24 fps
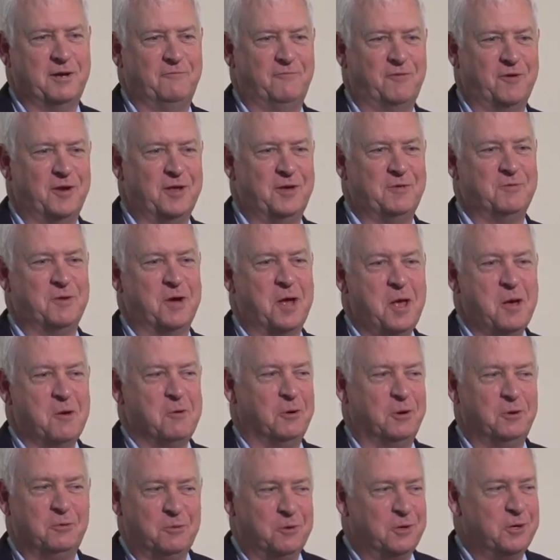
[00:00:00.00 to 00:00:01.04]

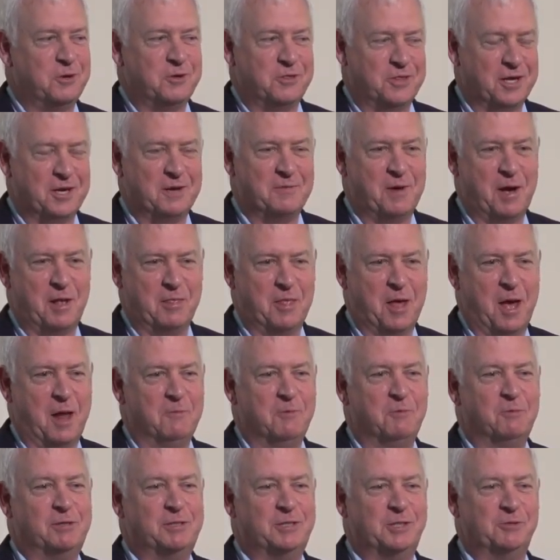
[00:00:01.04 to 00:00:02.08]
what do you think about that? I
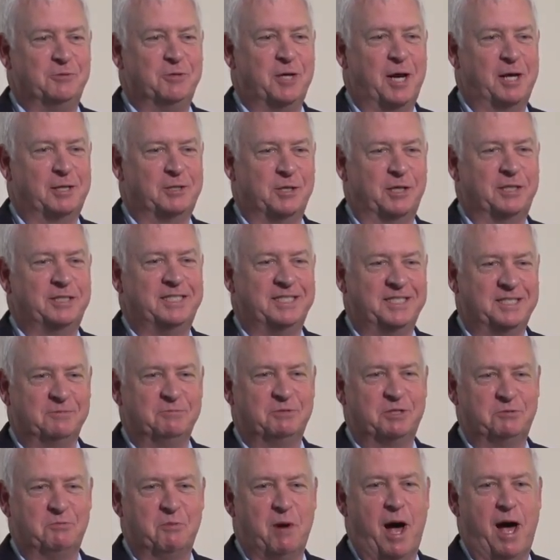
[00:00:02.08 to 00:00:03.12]
mean, what's your reaction? I see some
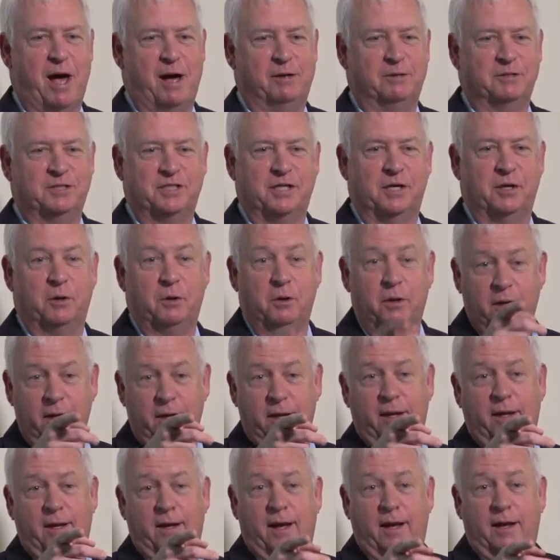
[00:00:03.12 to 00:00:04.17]
smiles, so
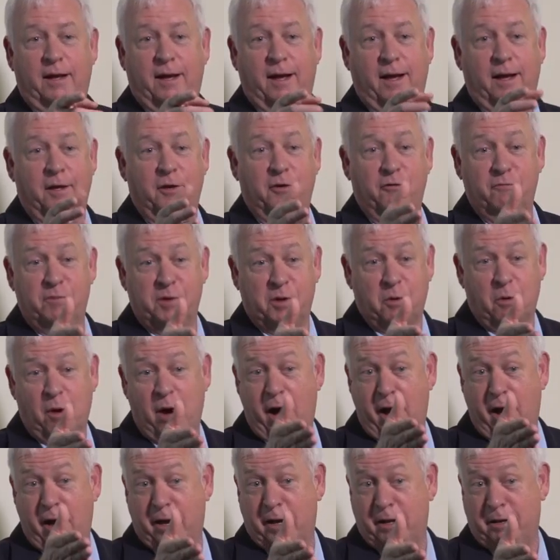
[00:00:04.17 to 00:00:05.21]
you've been
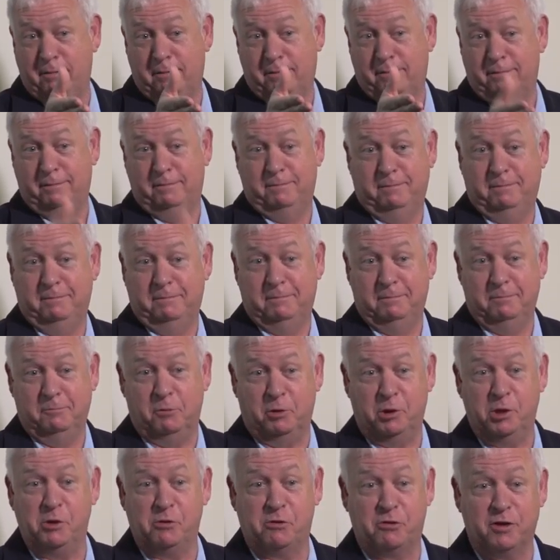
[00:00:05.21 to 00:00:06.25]
quiet.
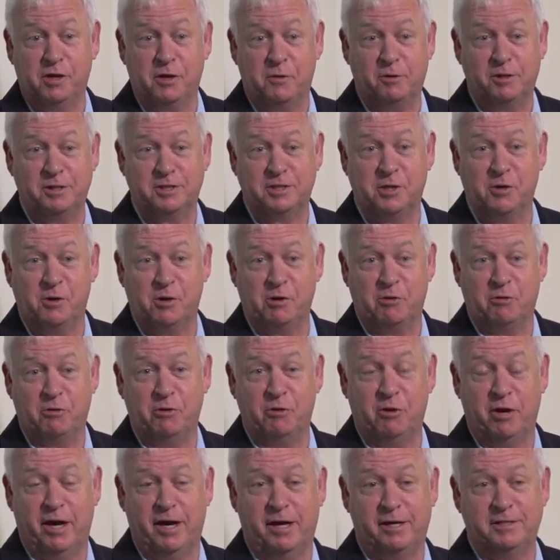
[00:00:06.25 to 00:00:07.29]
What do you think? What's going through
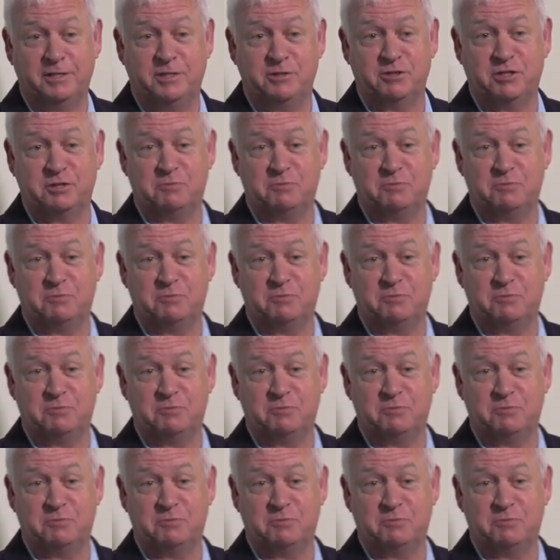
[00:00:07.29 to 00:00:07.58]
your head as you're